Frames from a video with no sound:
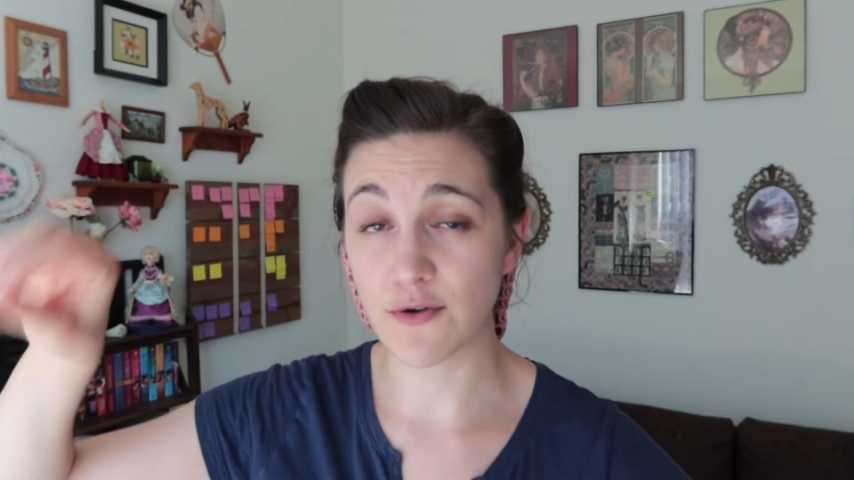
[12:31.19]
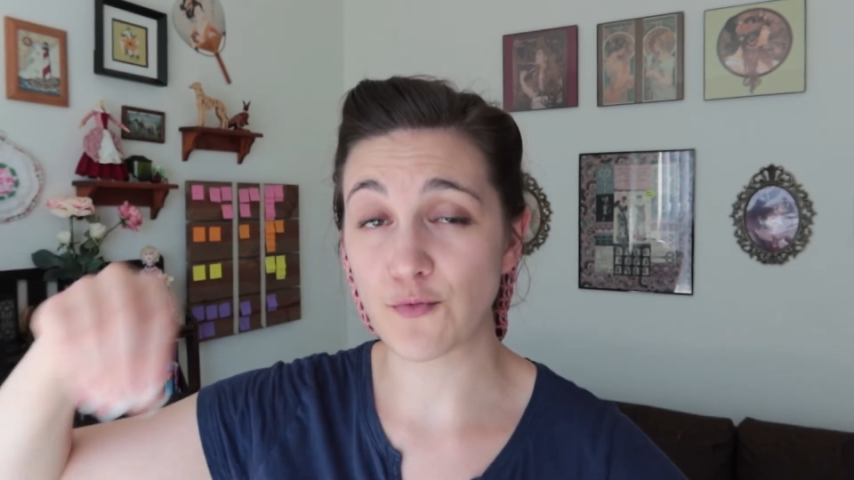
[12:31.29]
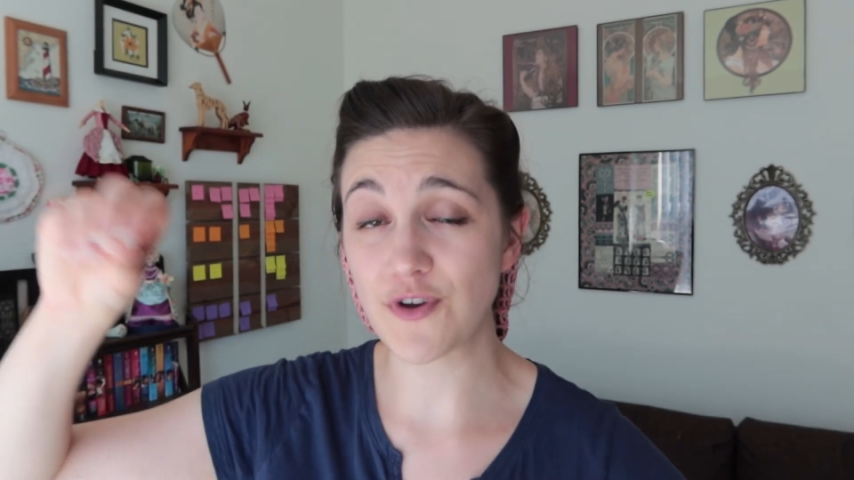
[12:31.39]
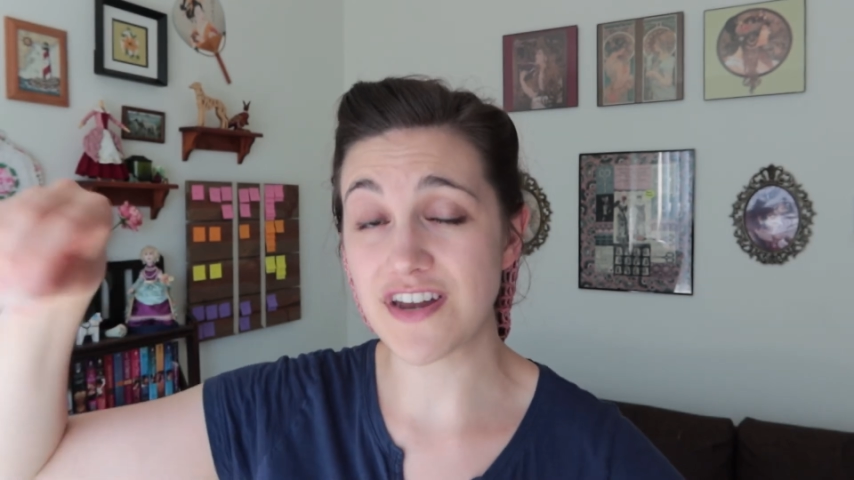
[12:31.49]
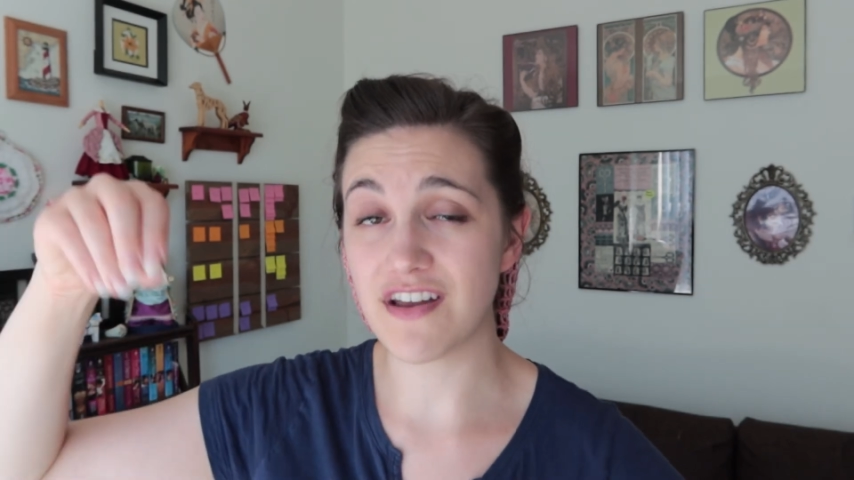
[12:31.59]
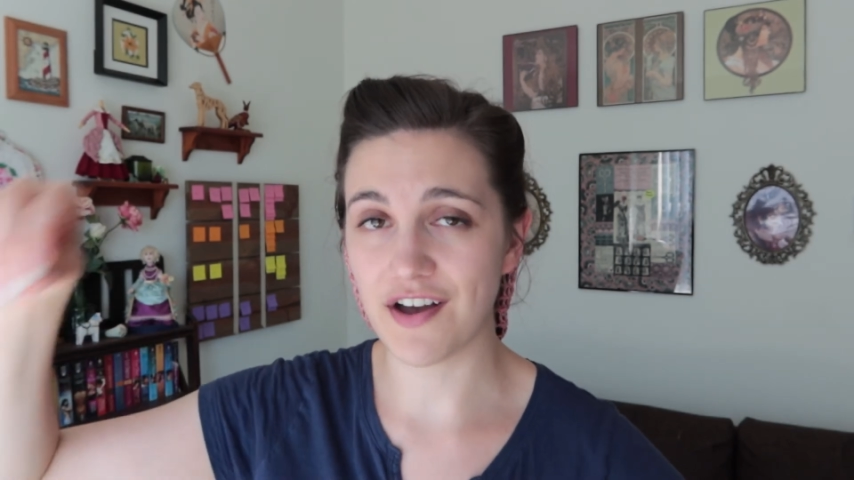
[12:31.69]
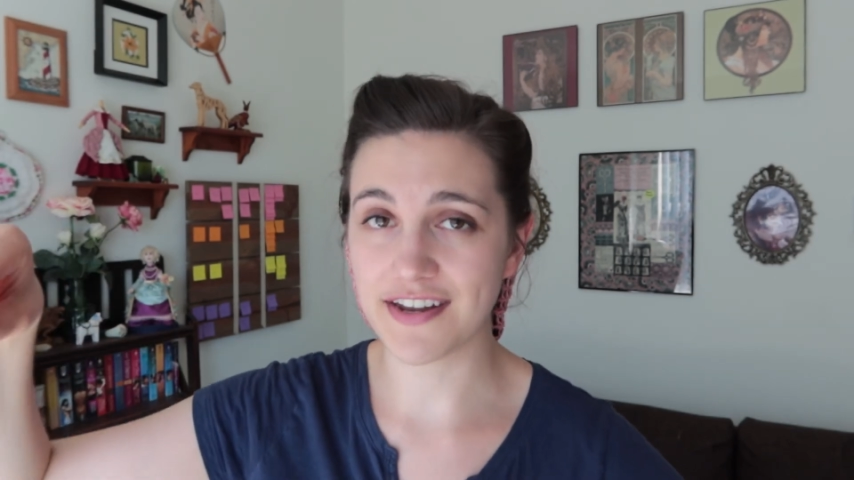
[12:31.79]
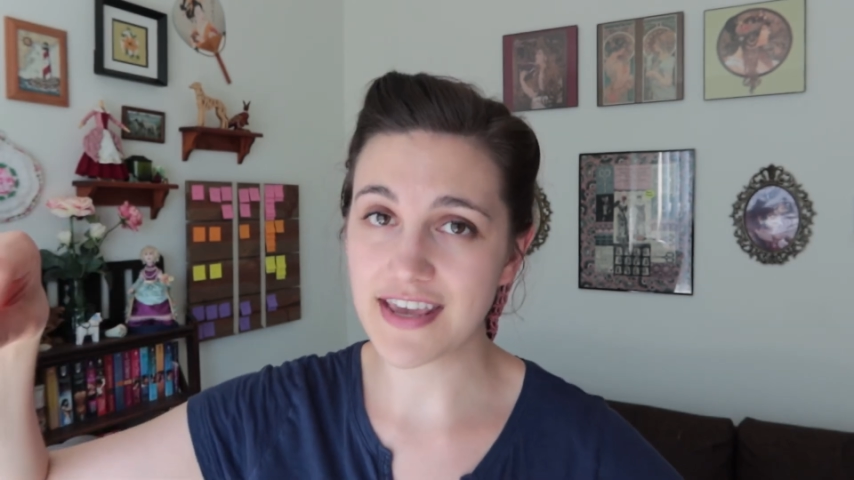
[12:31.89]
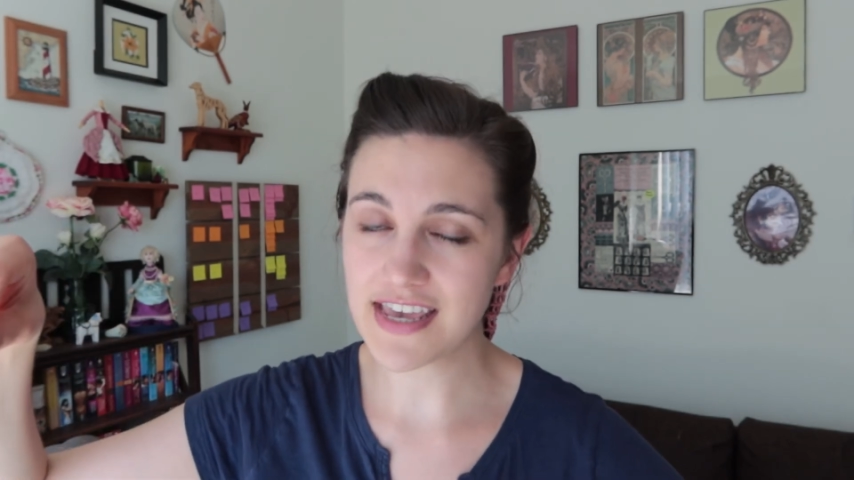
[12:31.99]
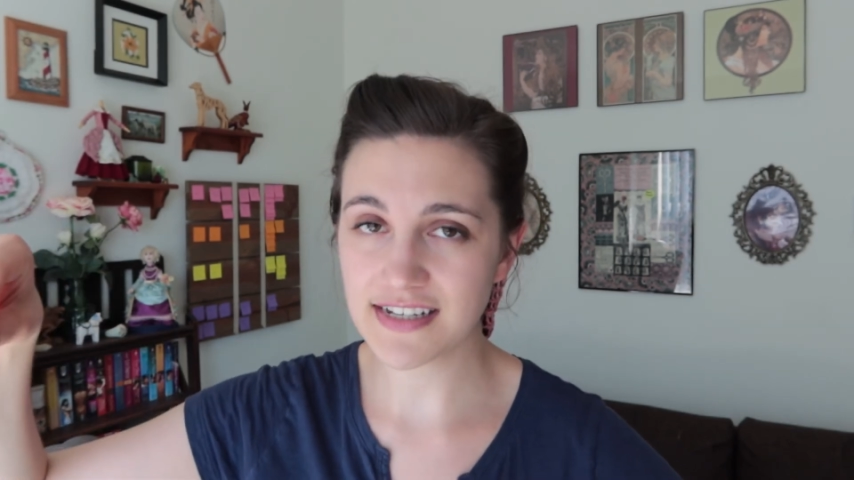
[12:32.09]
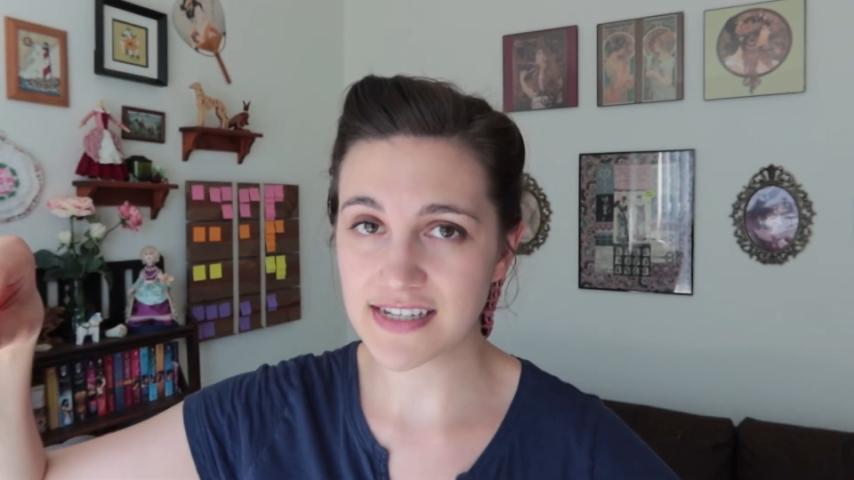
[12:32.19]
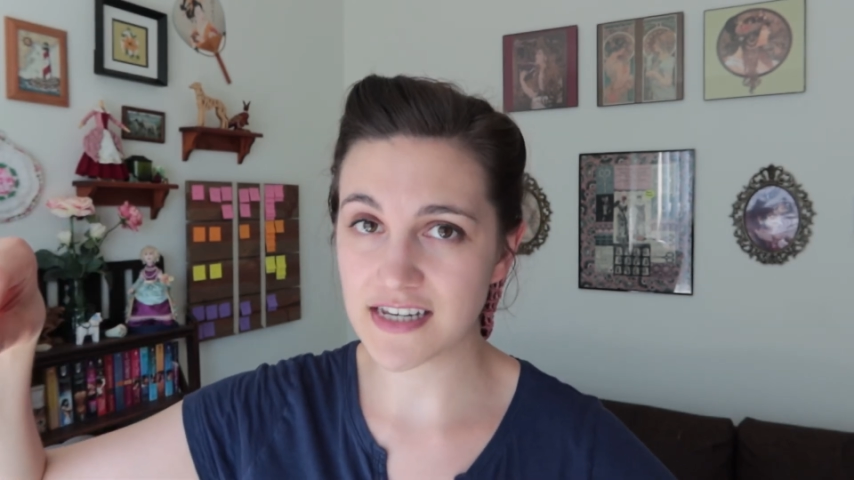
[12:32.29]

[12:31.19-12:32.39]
and re-knotting it